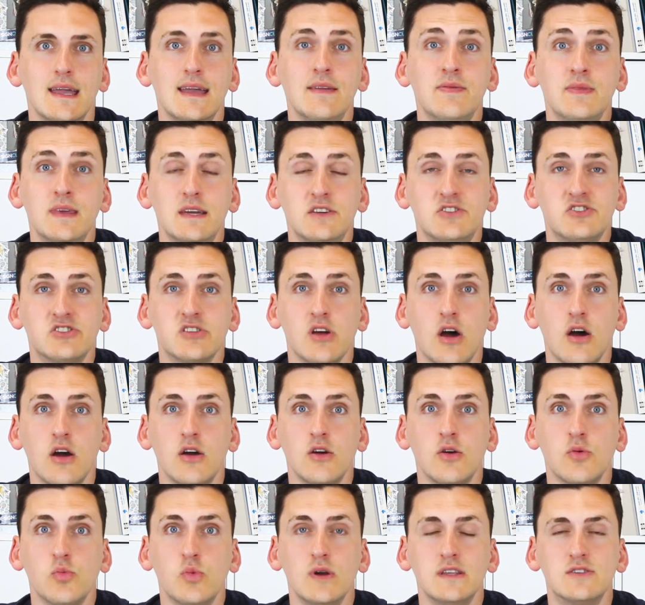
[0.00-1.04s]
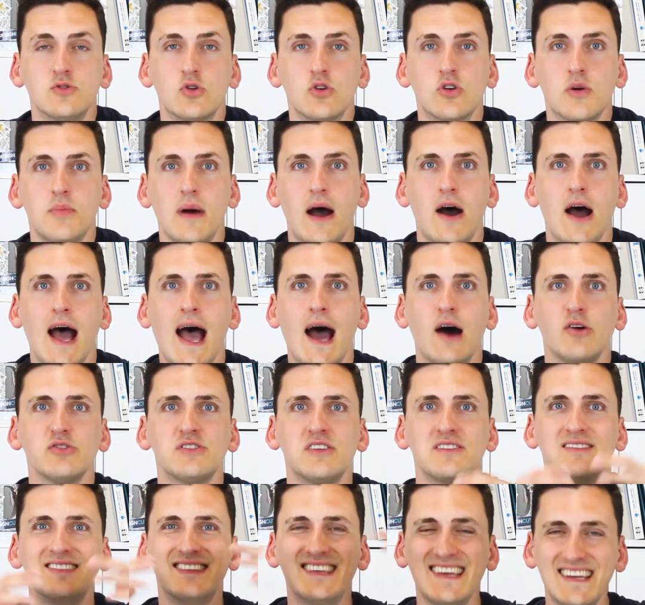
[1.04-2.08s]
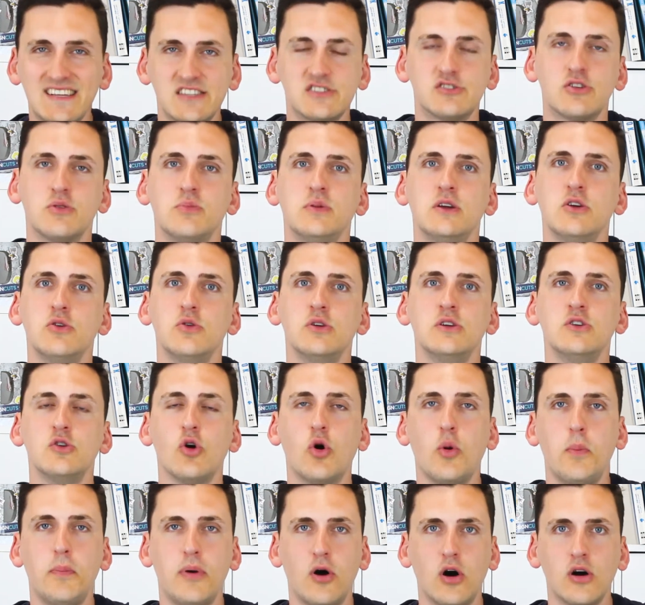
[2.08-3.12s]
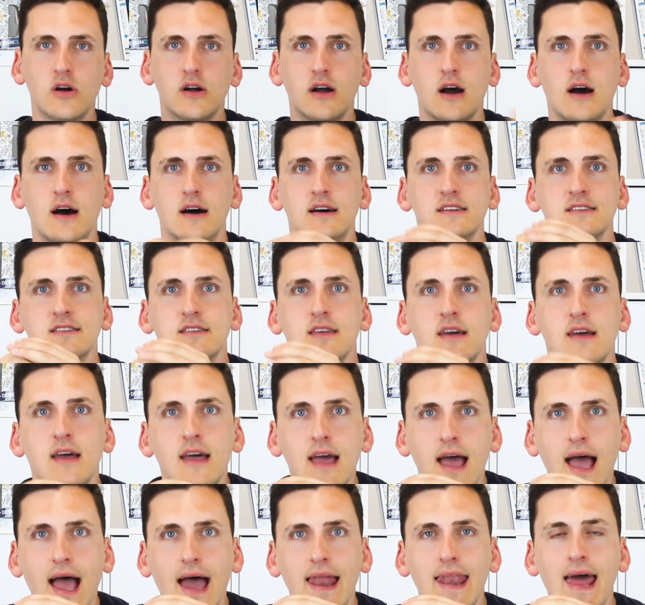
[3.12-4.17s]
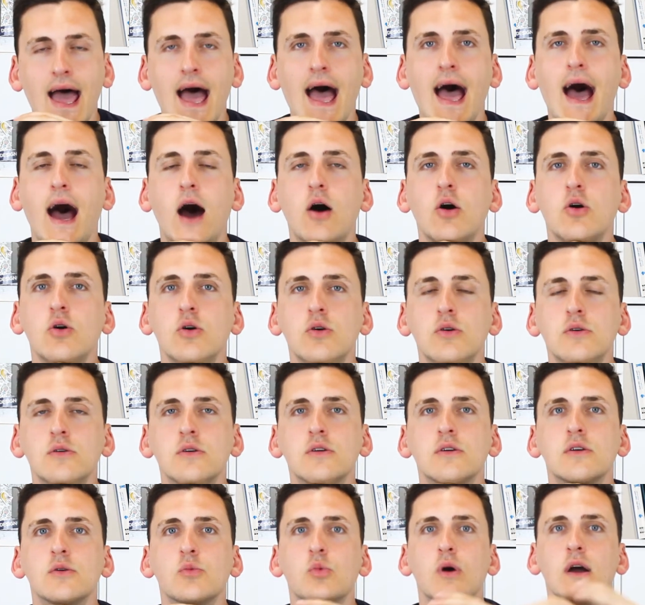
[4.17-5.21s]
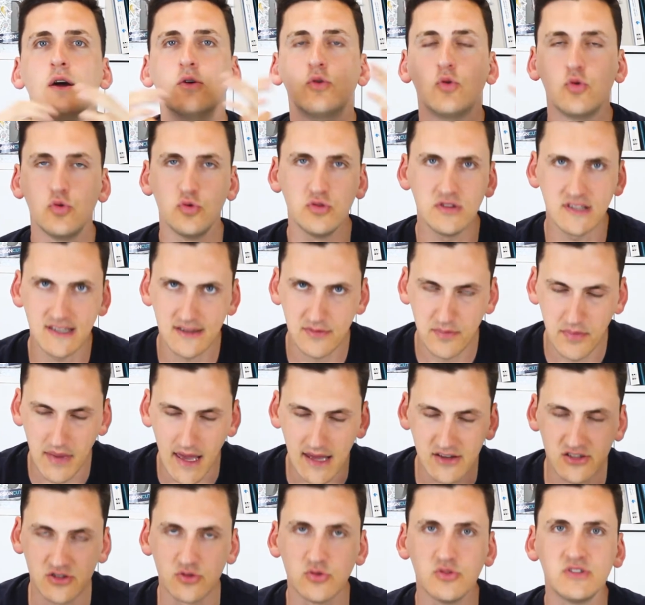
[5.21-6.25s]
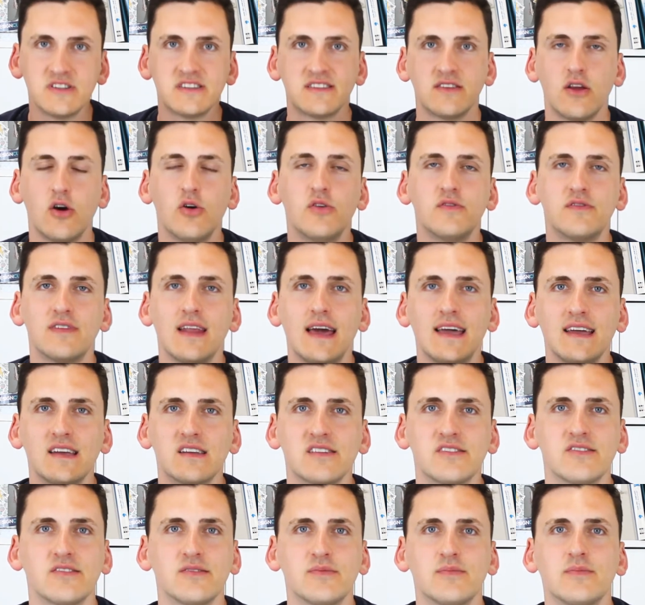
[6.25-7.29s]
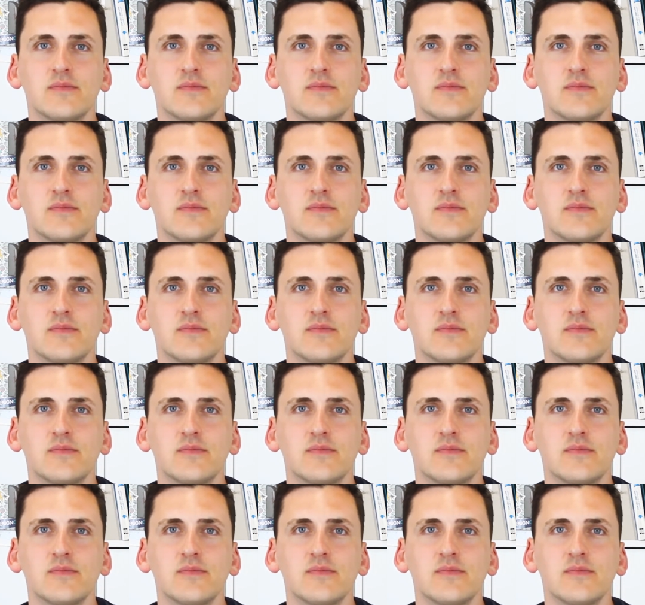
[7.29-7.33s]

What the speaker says: In this show, we talk about how to distribute your podcast and how we're all special snowflakes.